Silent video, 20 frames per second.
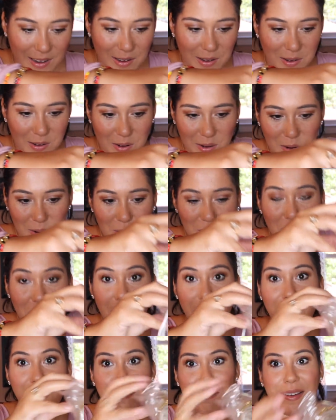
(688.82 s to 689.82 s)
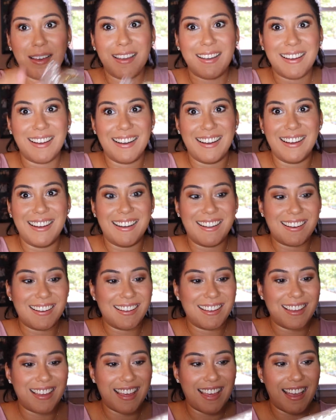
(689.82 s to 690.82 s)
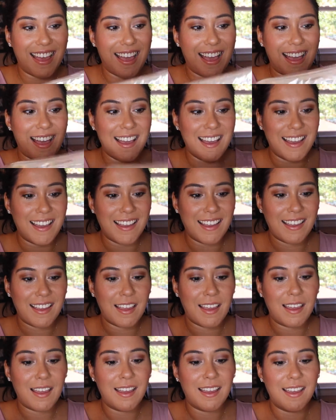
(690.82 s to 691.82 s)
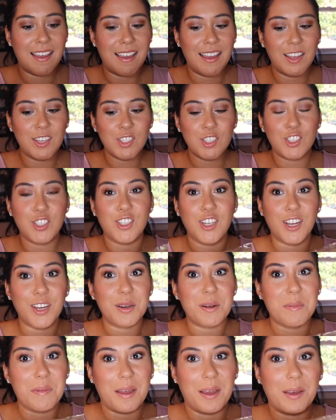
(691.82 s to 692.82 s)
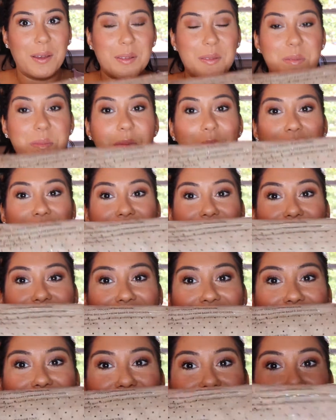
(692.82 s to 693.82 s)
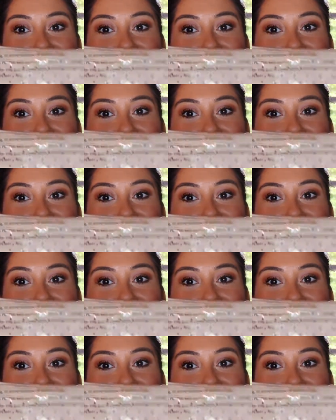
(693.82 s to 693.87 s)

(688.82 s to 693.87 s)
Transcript: Oh my god. Ah! Shut your mouth because